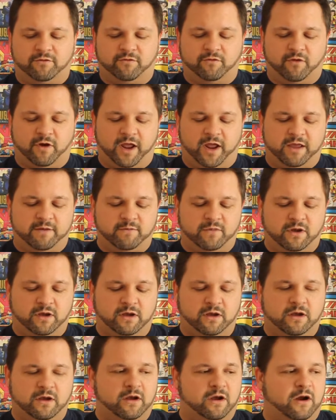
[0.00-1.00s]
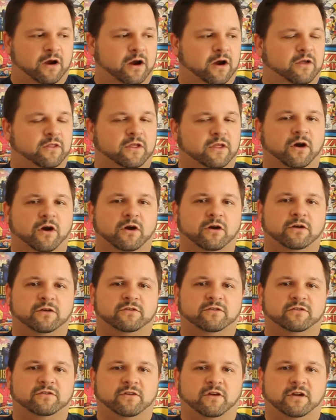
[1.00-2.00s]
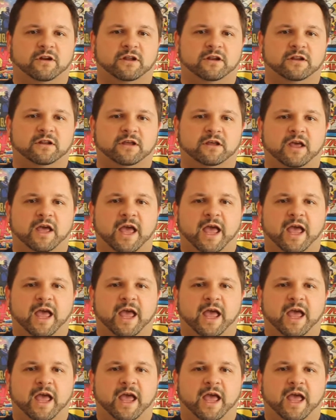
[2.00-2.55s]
Fraim are the artists on it.